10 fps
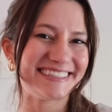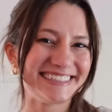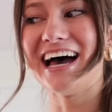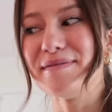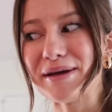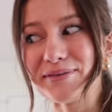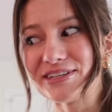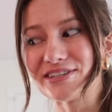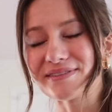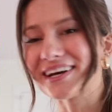And then we'll
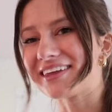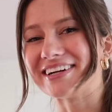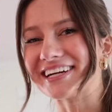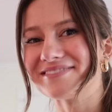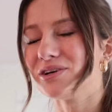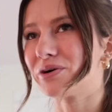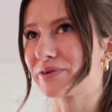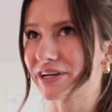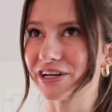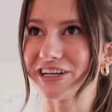do some coloring or
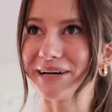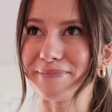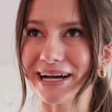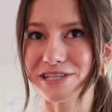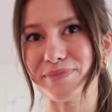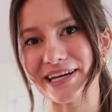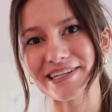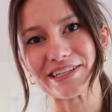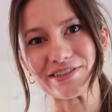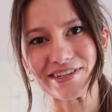we're gonna go to, back to
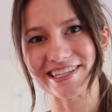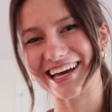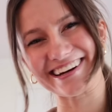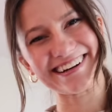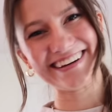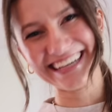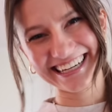painting doors, I don't know.